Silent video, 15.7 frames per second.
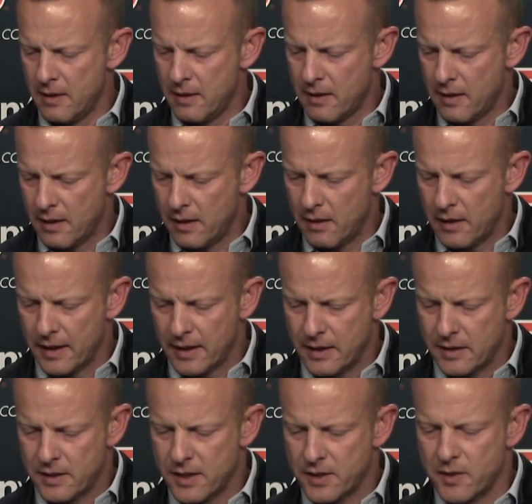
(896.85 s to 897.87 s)
on a
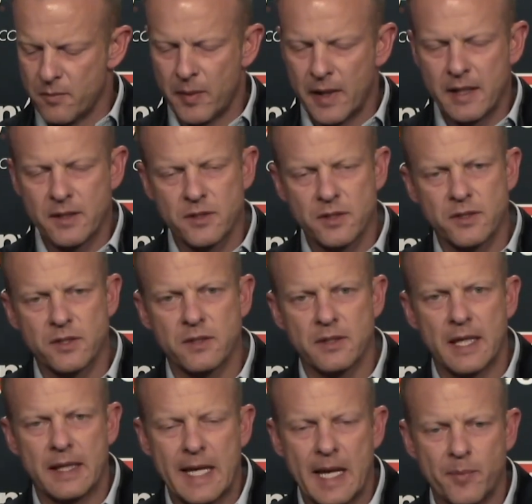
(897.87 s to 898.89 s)
consistent basis
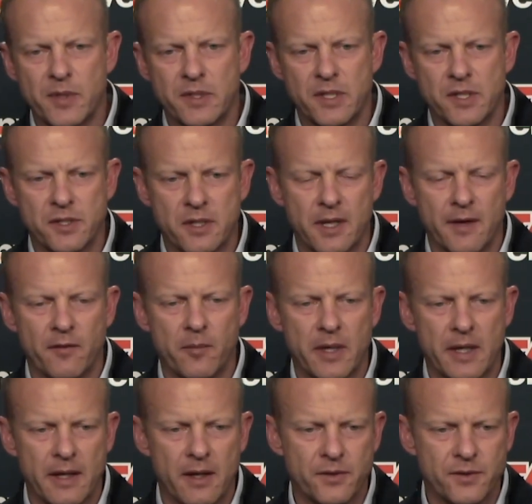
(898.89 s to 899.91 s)
at that position and
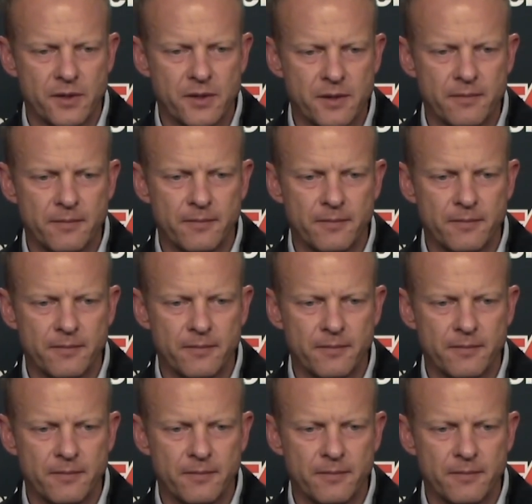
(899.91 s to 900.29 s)
everybody else's.